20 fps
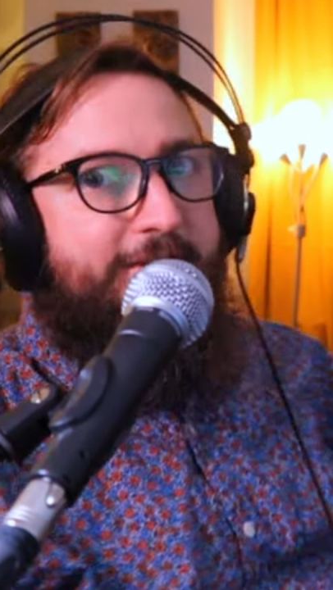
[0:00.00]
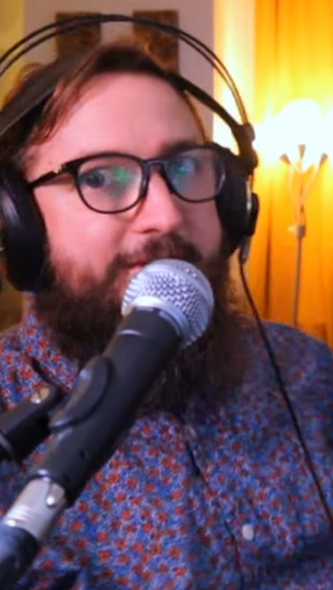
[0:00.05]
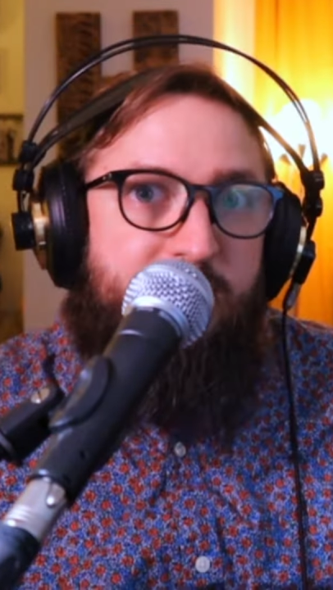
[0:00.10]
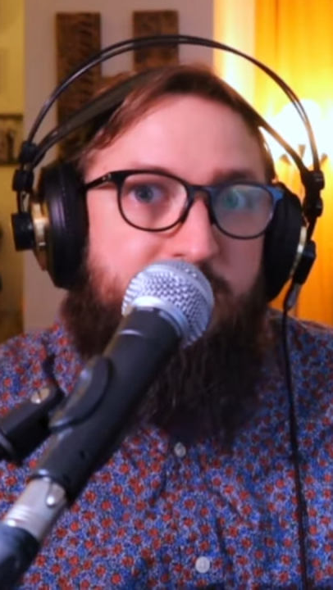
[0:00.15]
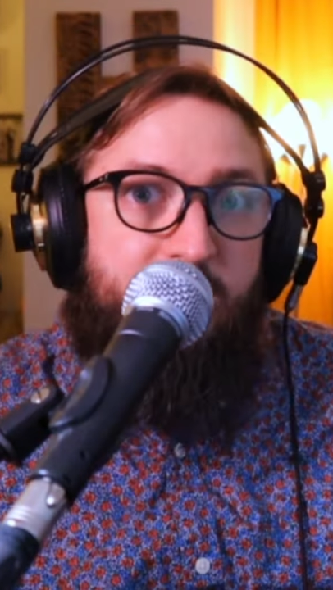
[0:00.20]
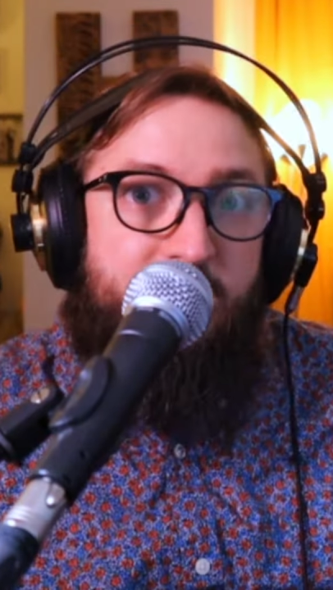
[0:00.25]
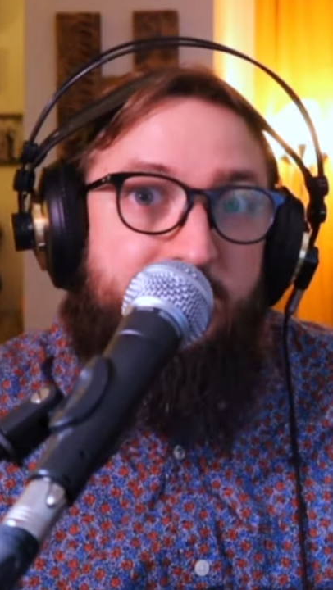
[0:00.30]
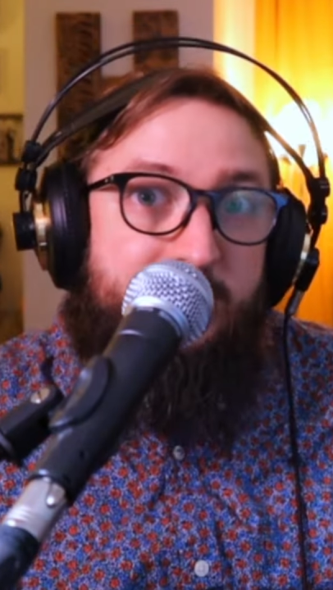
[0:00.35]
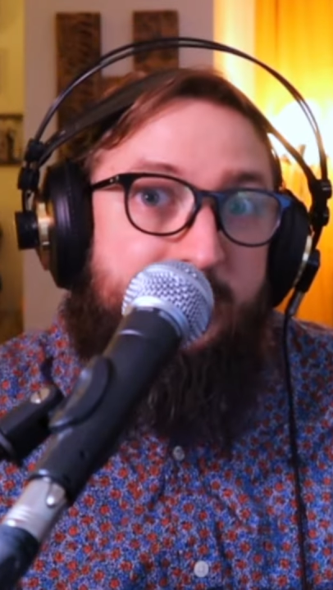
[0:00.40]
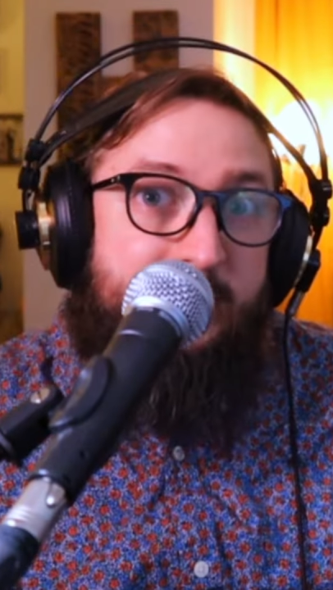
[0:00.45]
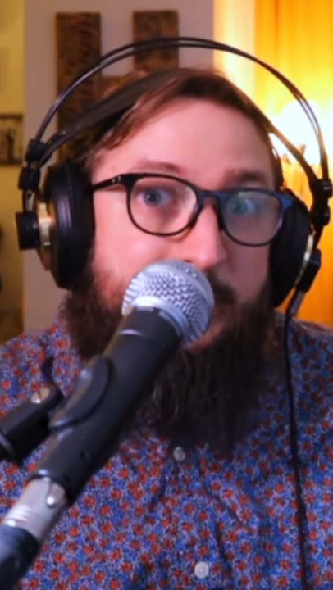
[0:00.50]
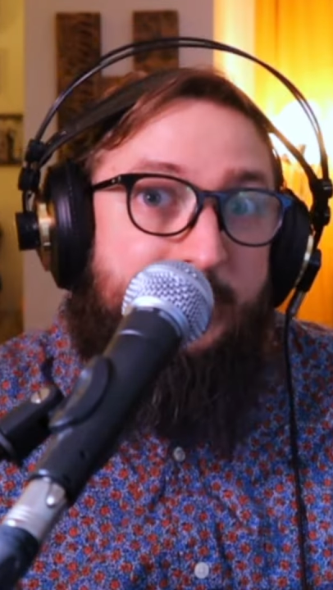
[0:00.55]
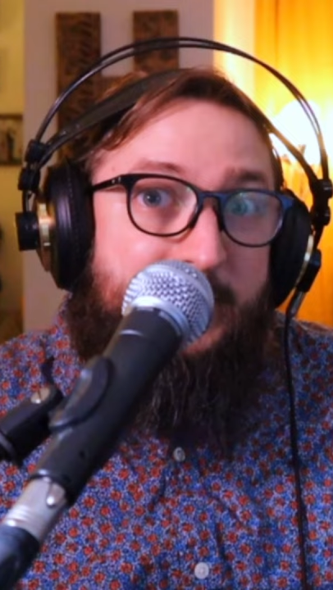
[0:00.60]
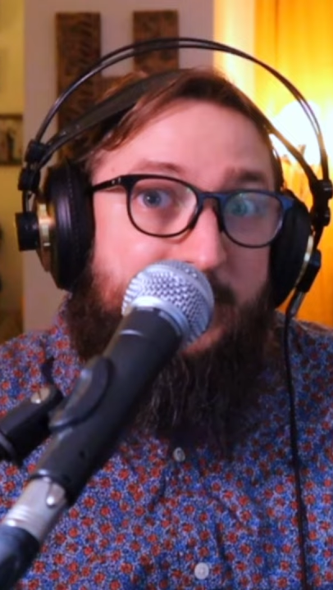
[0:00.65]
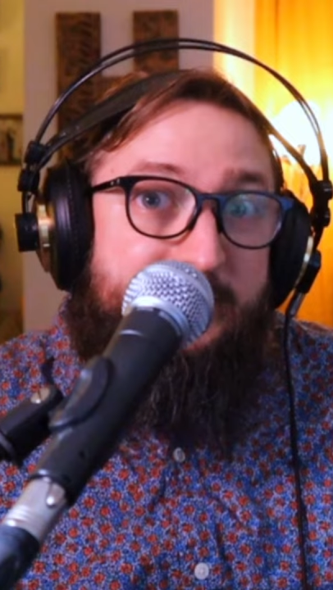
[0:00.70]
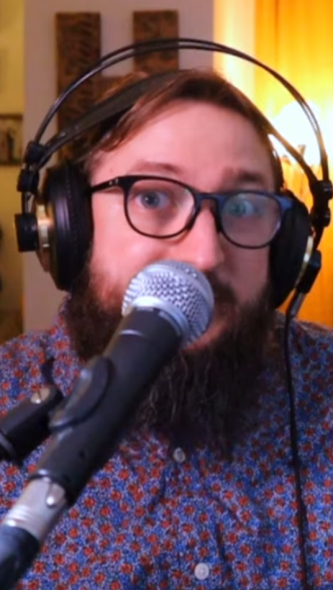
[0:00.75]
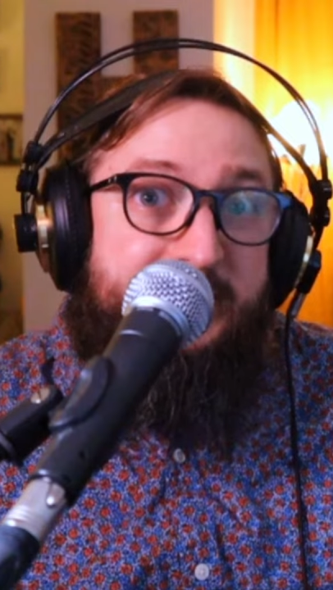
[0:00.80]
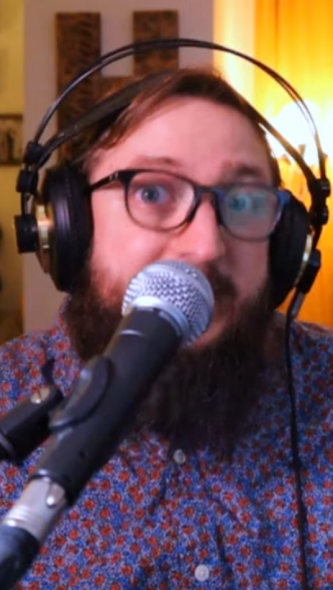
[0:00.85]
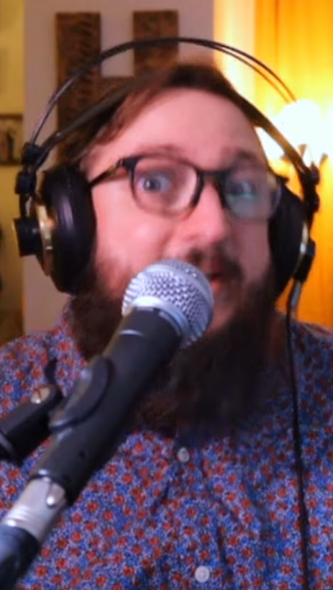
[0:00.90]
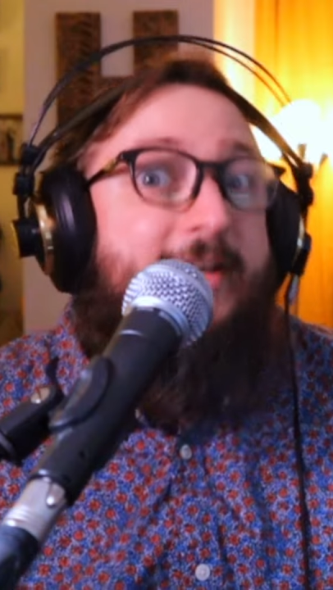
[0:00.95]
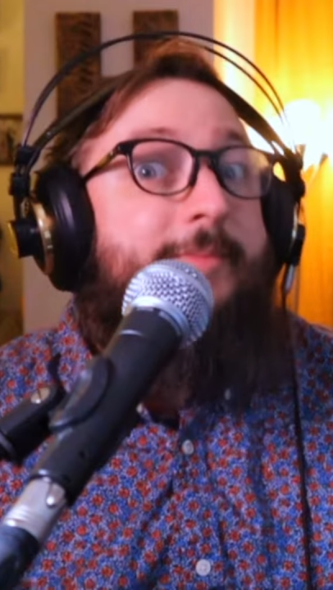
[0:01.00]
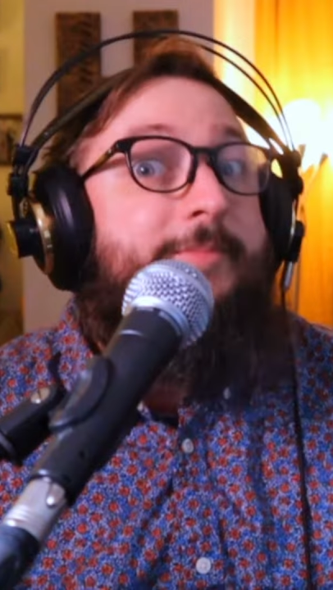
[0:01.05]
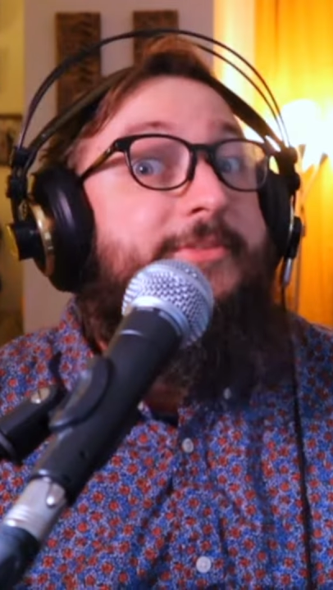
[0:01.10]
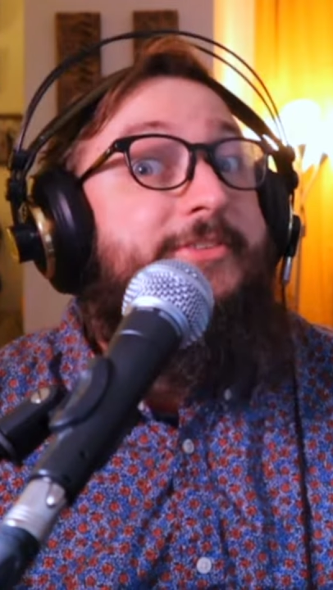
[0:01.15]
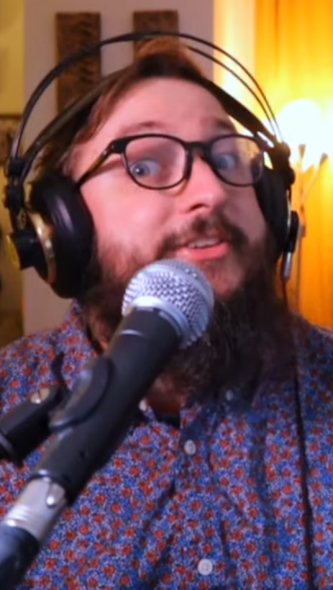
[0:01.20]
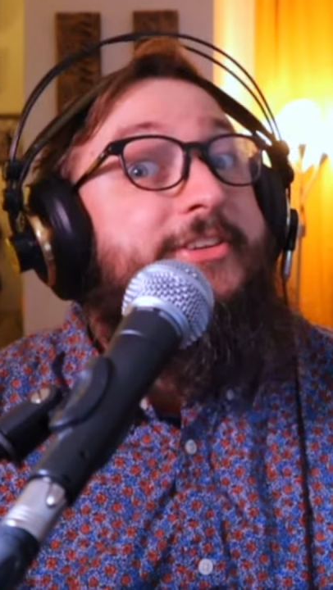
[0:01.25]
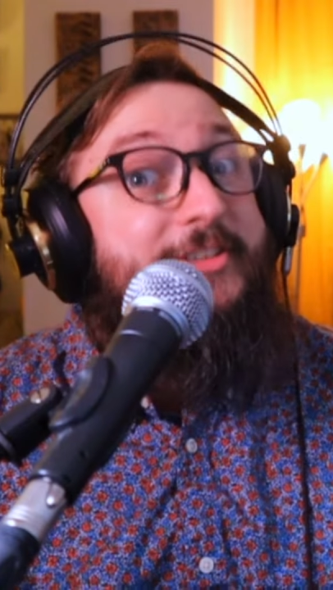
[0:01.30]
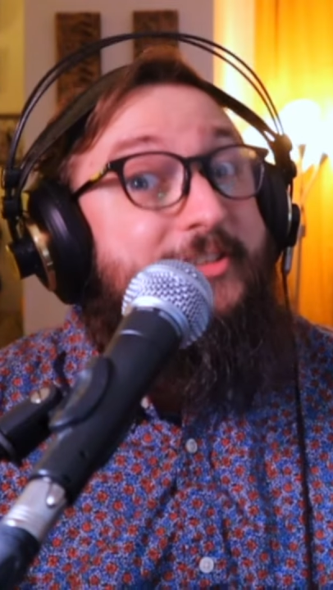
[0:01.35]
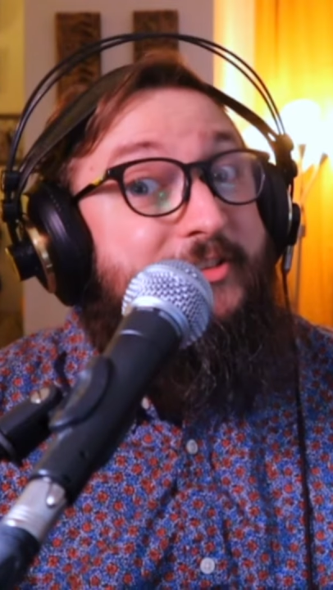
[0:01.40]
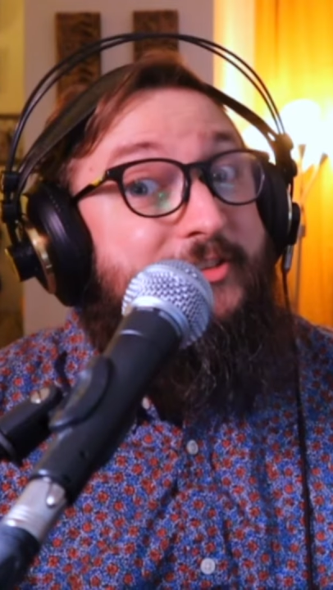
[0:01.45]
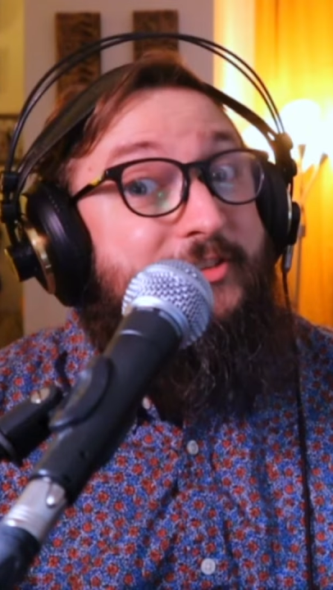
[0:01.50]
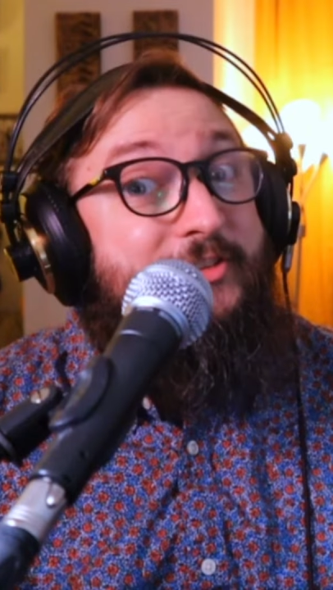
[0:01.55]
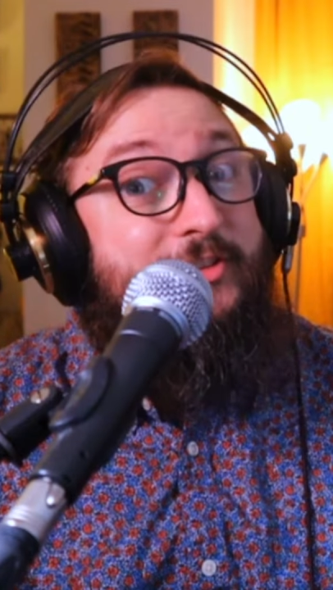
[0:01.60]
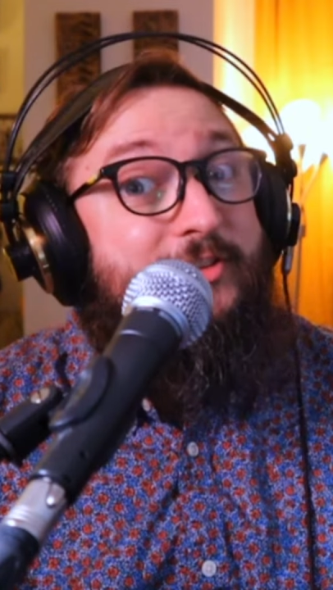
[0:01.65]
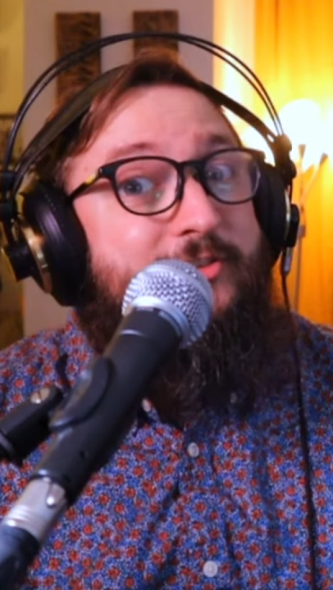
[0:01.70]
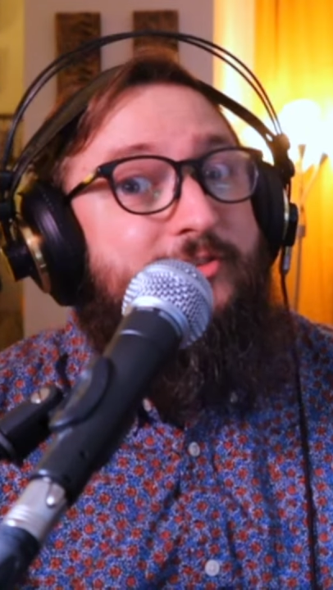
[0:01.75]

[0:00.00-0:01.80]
to talking about time signature.